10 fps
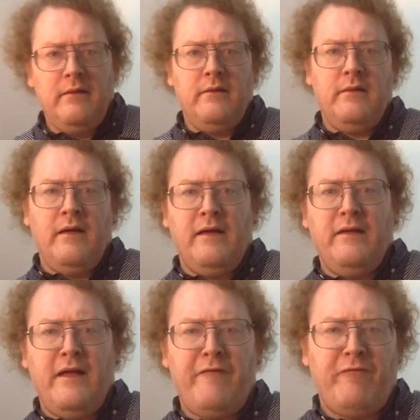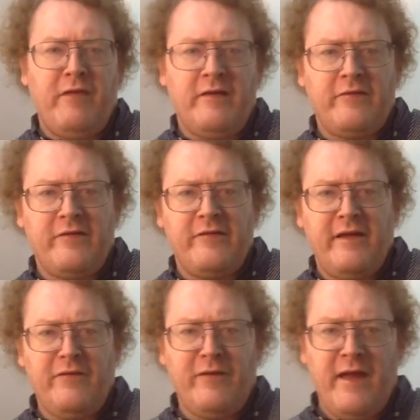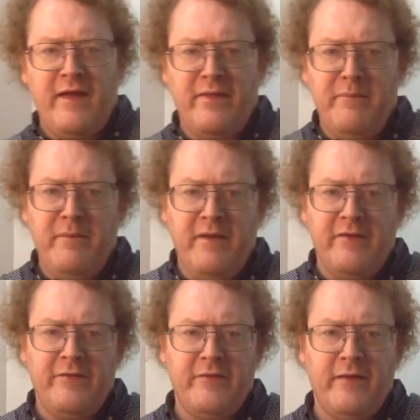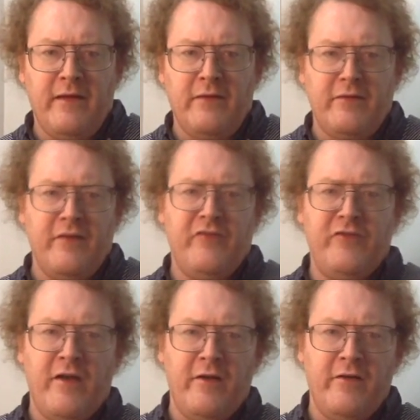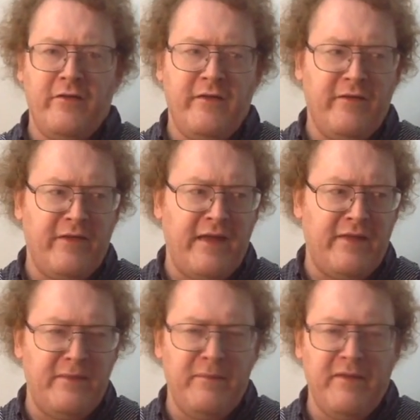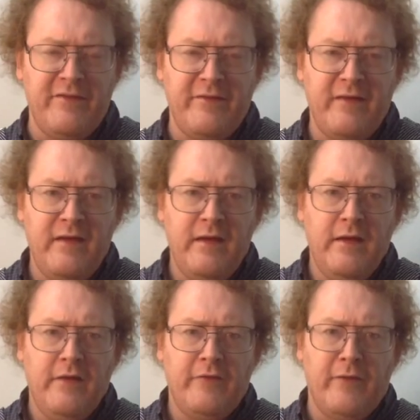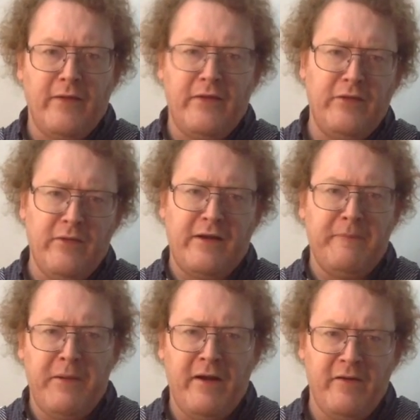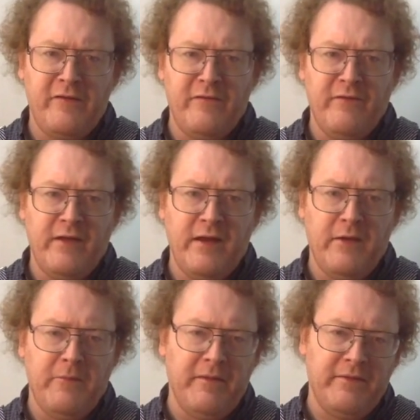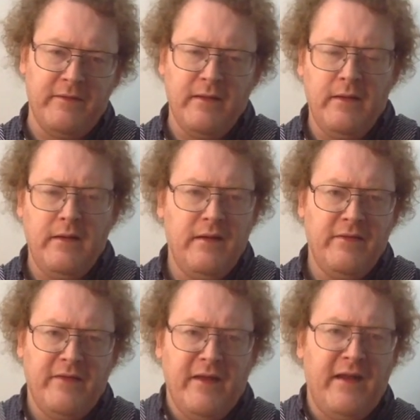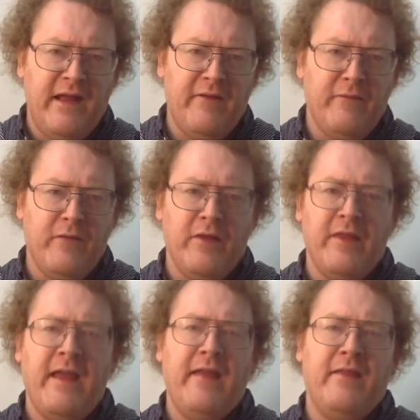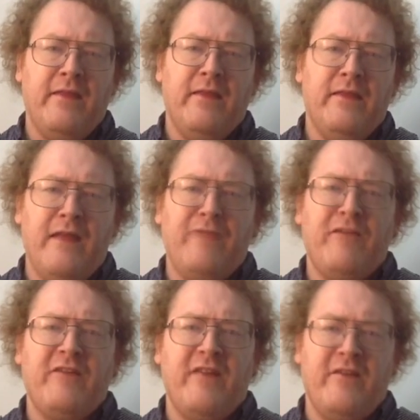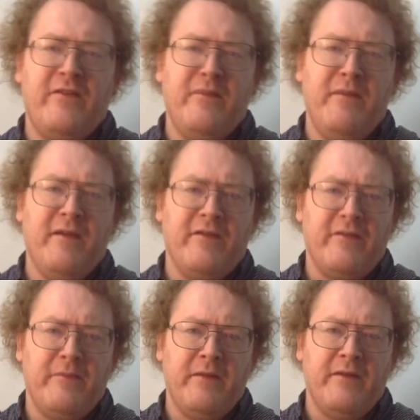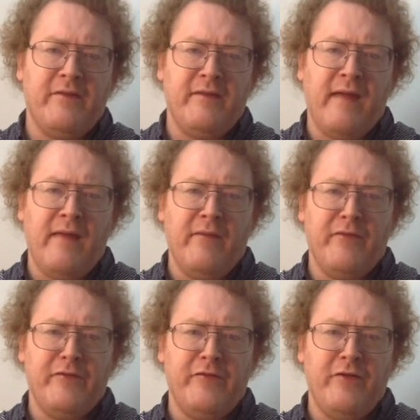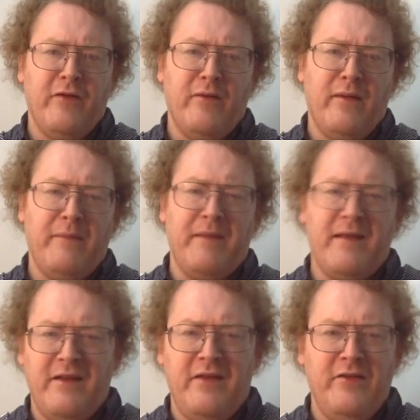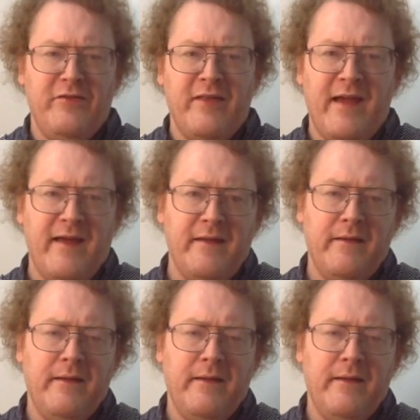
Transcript: Netflix to see if they had The Mist. I looked on Shudder to see if they had The Mist, so I could do a comparison video, but they didn't have, well, they, Netflix has The Mist, but it's a television show, and I'm not going to use that.